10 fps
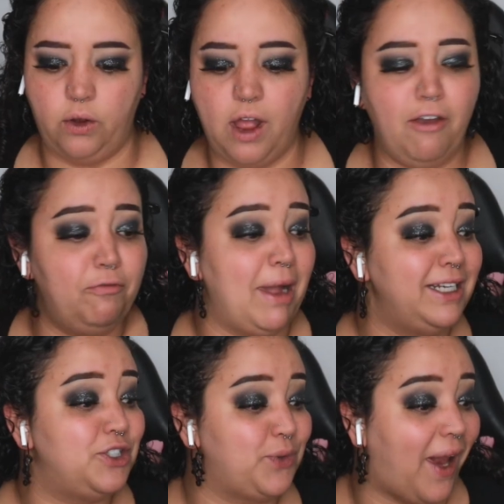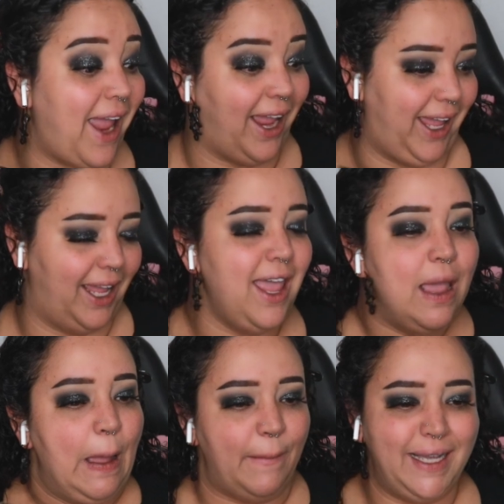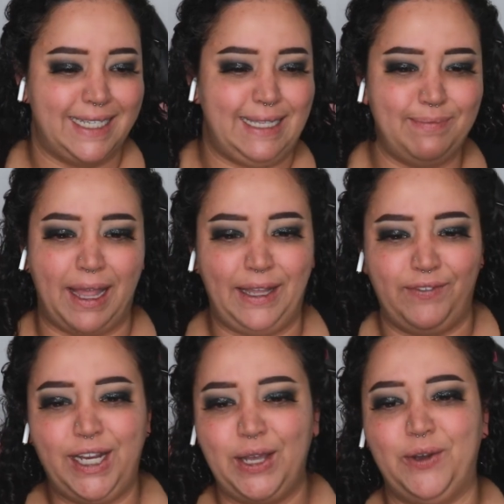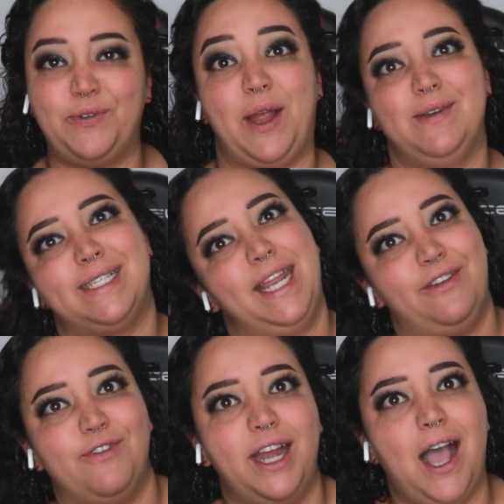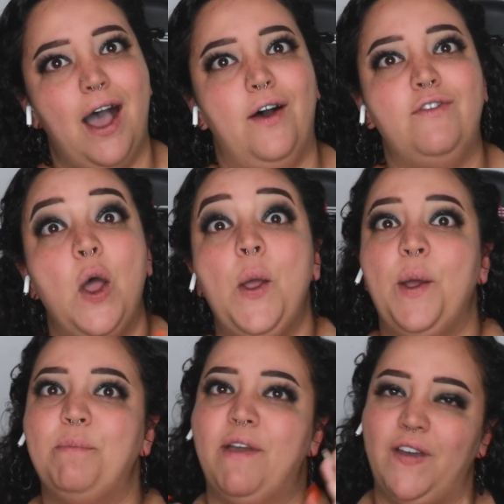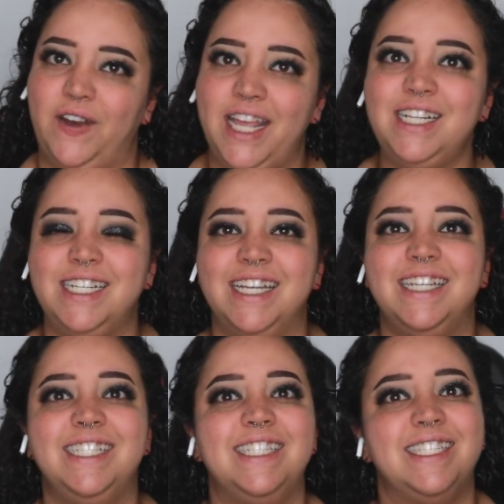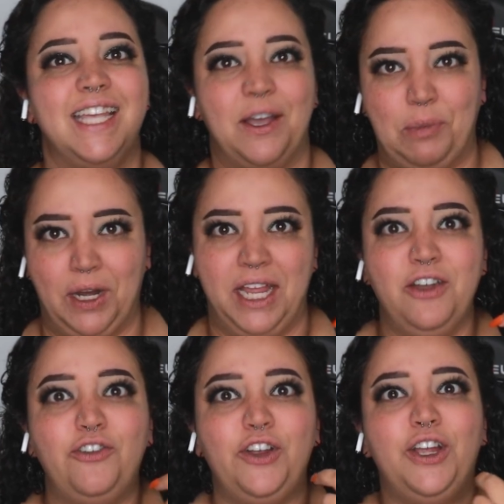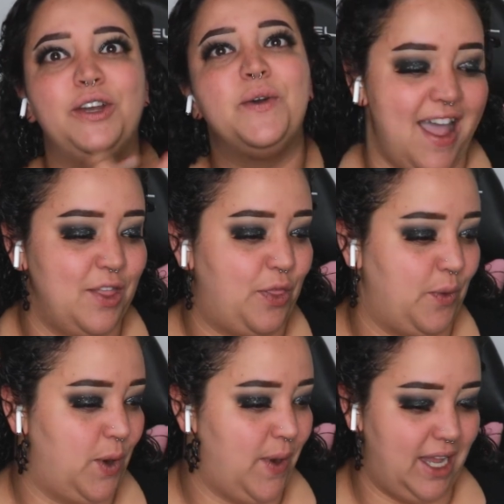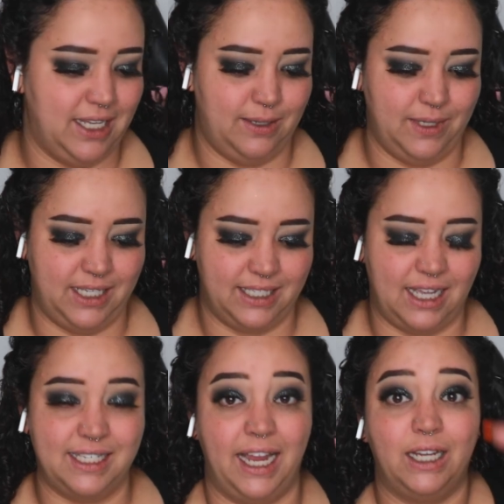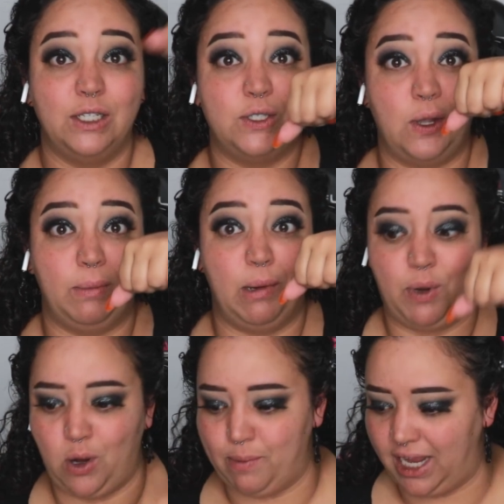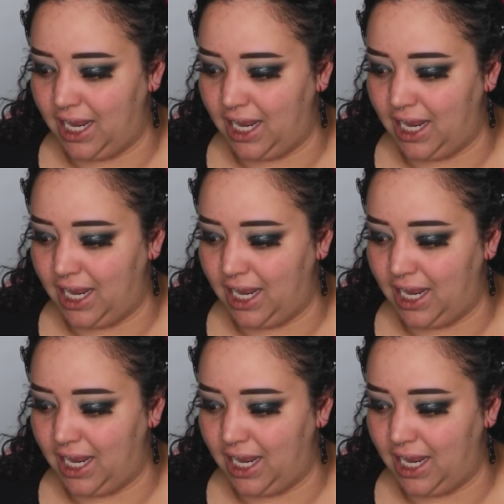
don't have my tray because in my video of where I was getting rid of my foundations, I'll put it here for you, I threw it away because it was disgusting. So I'm gonna put it on my